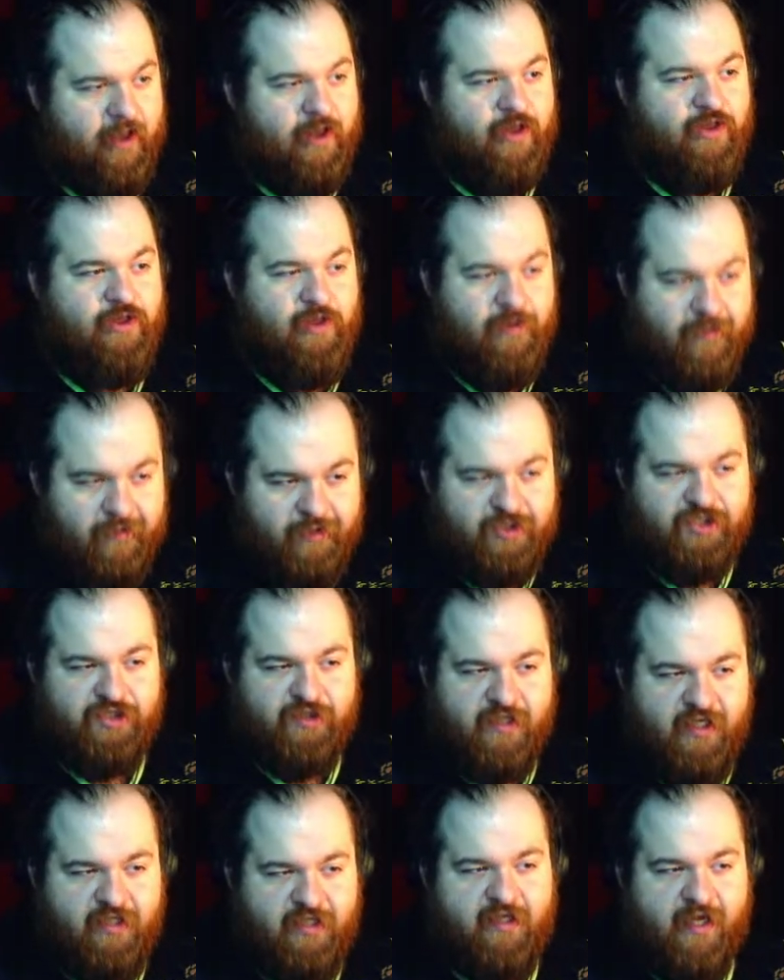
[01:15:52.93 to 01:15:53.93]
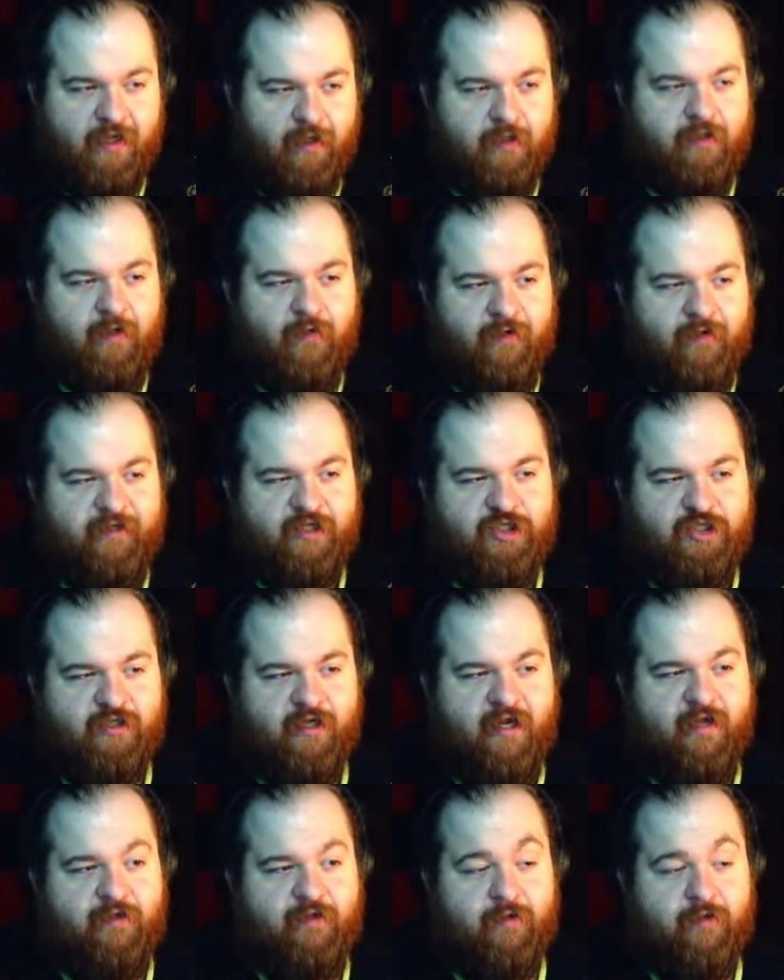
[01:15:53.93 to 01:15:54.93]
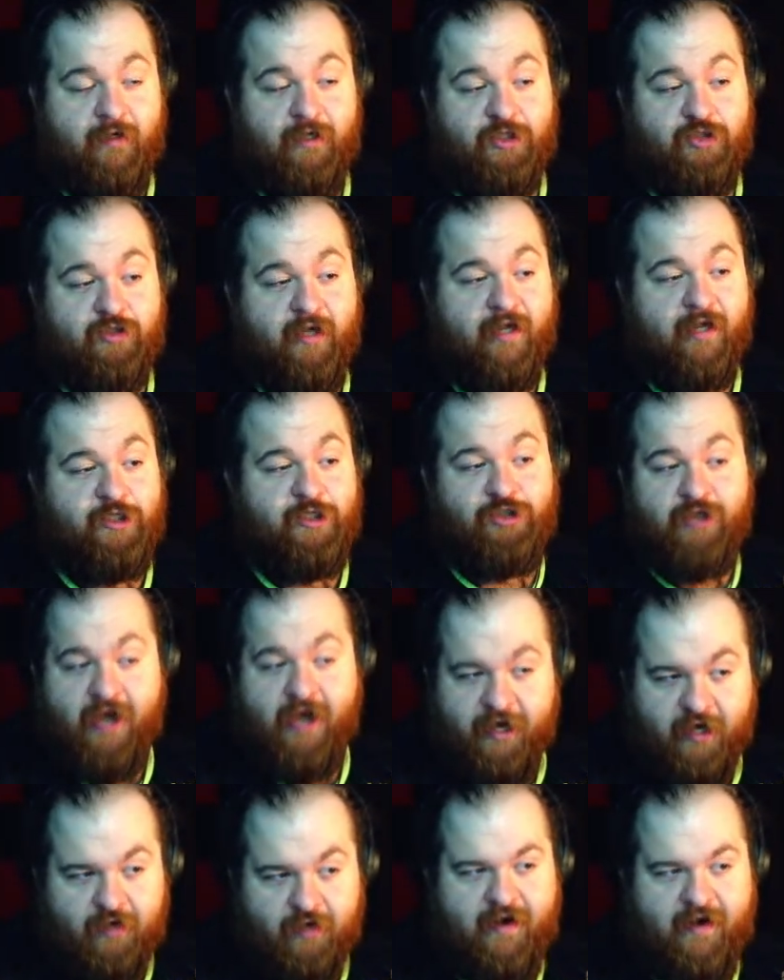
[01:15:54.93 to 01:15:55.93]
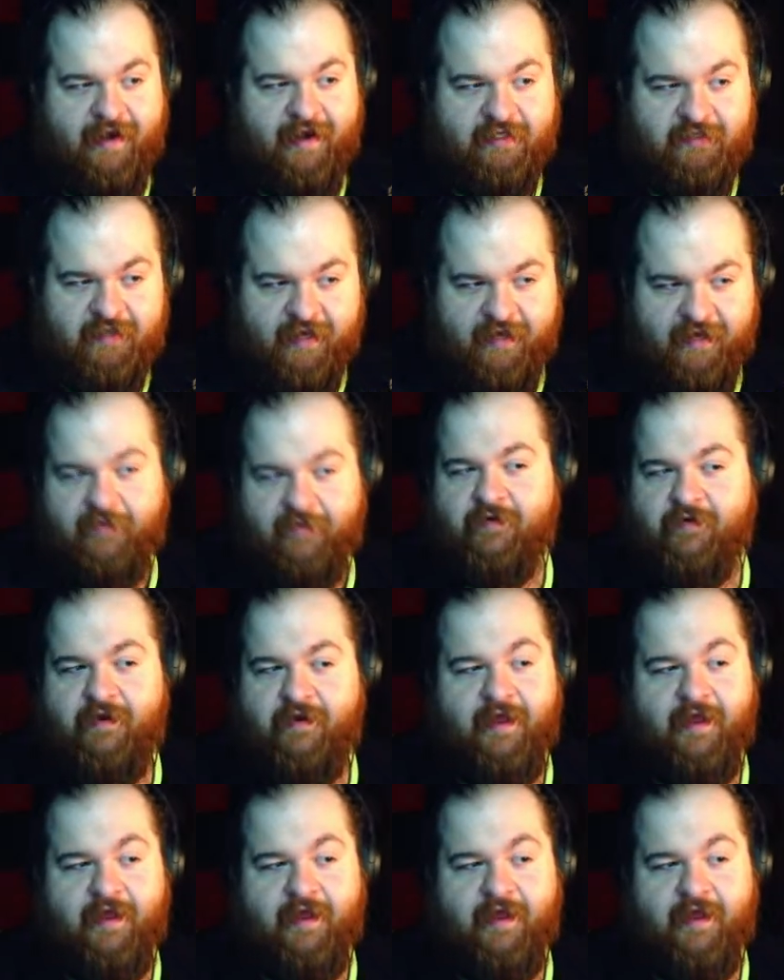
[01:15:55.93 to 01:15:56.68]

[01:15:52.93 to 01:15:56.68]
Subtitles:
usually they're gonna try and track your ass down right